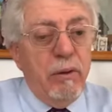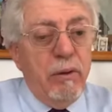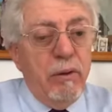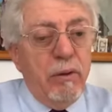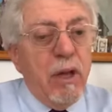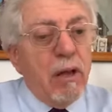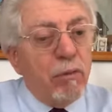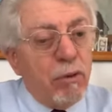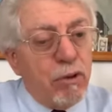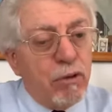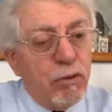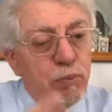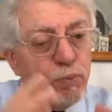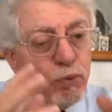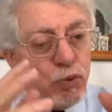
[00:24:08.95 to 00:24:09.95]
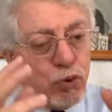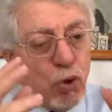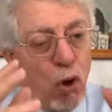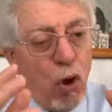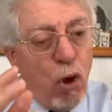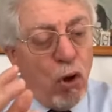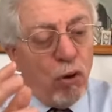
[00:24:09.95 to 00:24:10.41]
That was
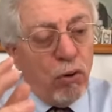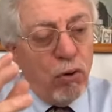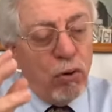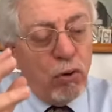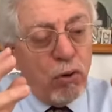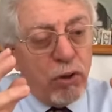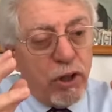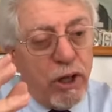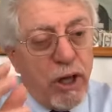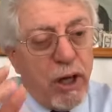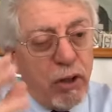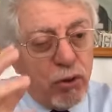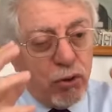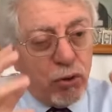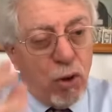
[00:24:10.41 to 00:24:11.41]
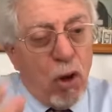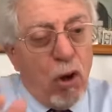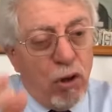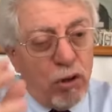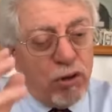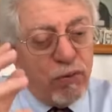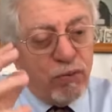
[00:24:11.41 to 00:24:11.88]
Saul, King
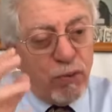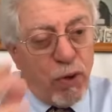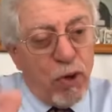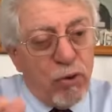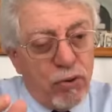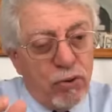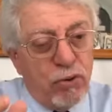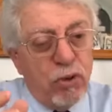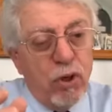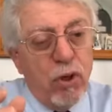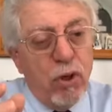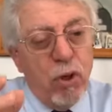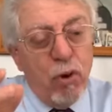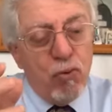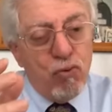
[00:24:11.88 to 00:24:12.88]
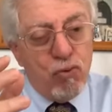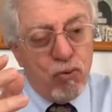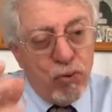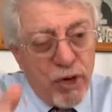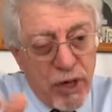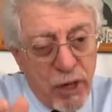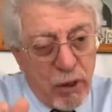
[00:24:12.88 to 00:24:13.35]
Saul's first
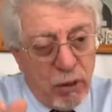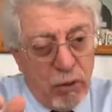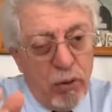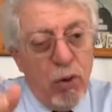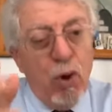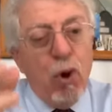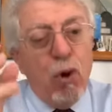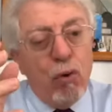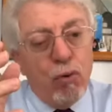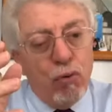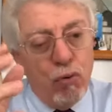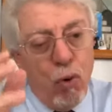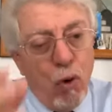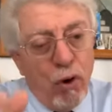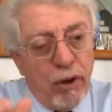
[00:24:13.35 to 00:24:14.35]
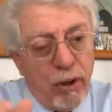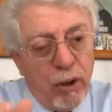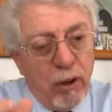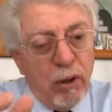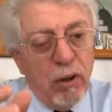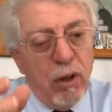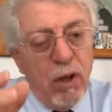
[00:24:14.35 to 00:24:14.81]
real
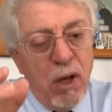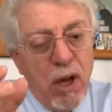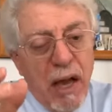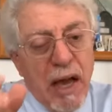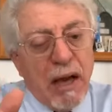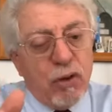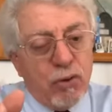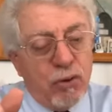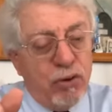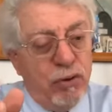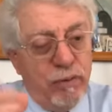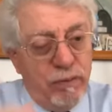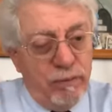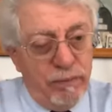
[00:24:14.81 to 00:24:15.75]
royal action.